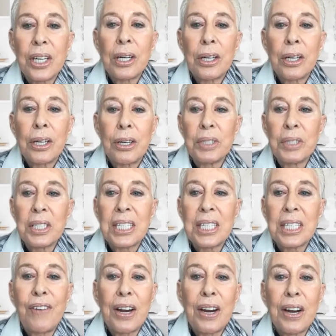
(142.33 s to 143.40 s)
Erica
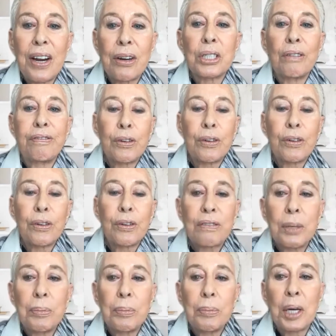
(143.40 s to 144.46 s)
Ullman-Sapphire, who's the
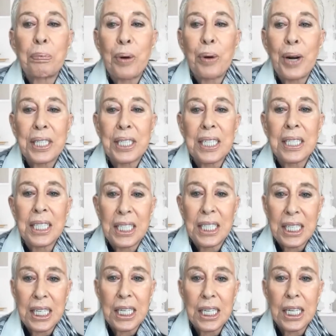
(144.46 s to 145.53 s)
first female president
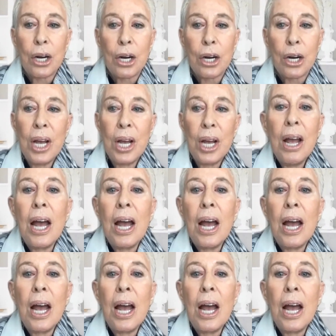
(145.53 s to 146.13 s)
and CEO